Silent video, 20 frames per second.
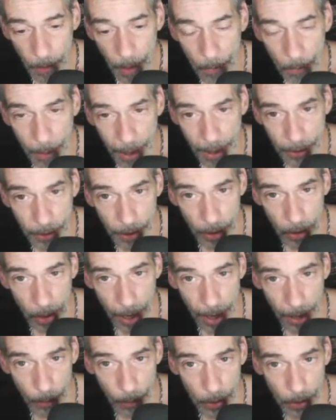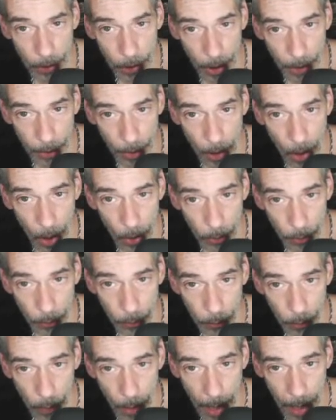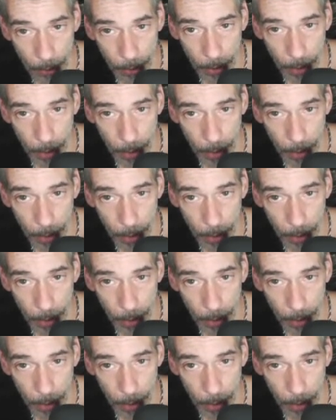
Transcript: basic language in the color throughout,